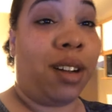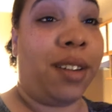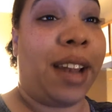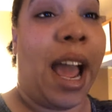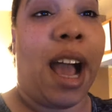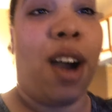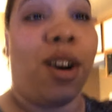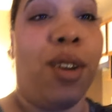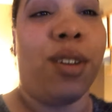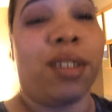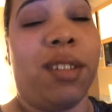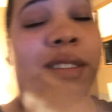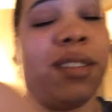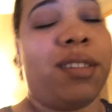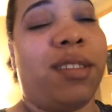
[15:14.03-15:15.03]
now
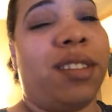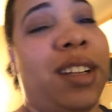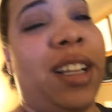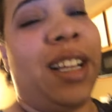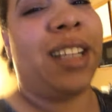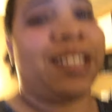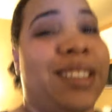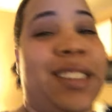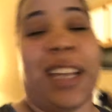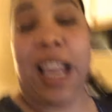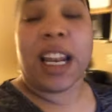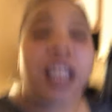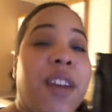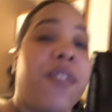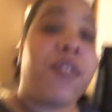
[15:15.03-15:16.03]
it's the
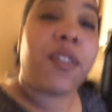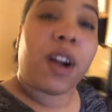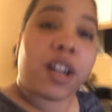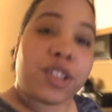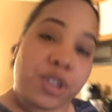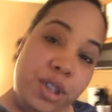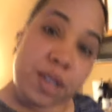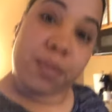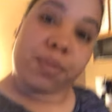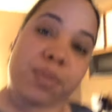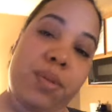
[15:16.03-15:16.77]
end of our trip.